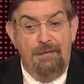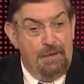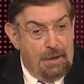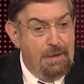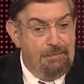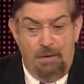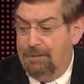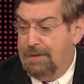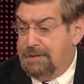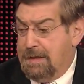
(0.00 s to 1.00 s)
They're going to vote for
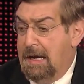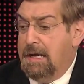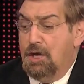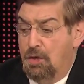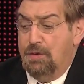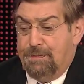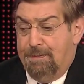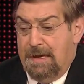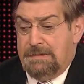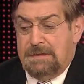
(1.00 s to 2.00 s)
this guy who is
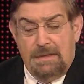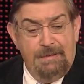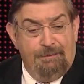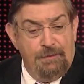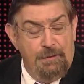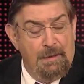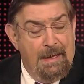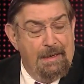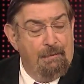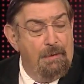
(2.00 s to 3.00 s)
basically for
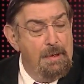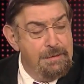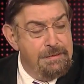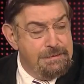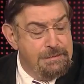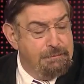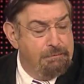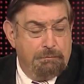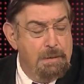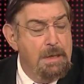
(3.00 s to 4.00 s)
unilateral. Why would
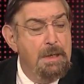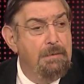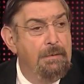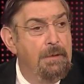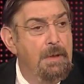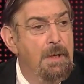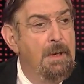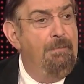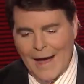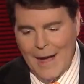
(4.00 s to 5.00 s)
the president
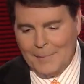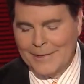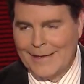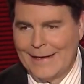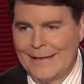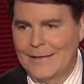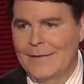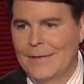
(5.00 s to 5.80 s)
nominate Chuck